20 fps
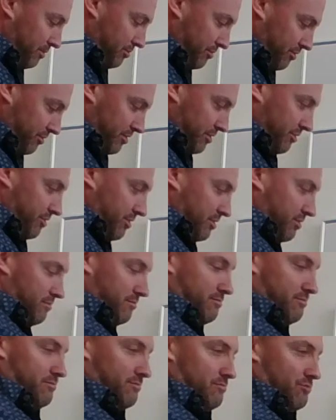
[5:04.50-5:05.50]
of this
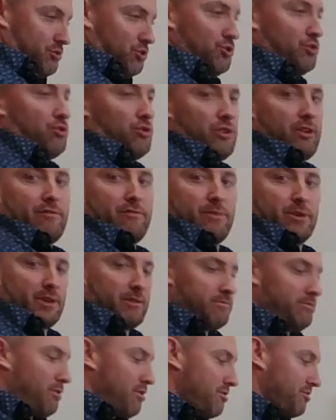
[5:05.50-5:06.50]
journal have been
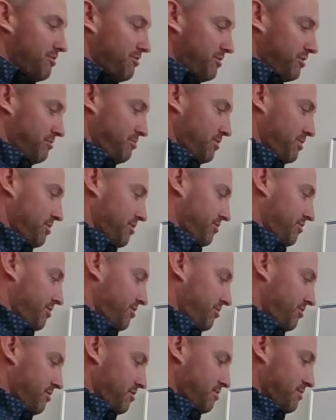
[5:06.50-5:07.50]
processed by the
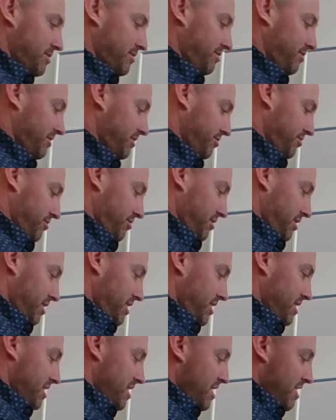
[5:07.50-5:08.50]
system.
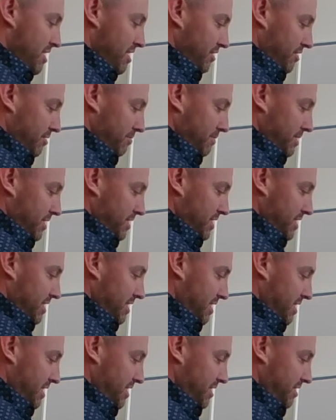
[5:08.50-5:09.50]
Essentially, the money
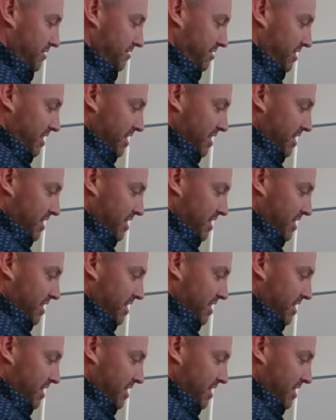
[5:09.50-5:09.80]
has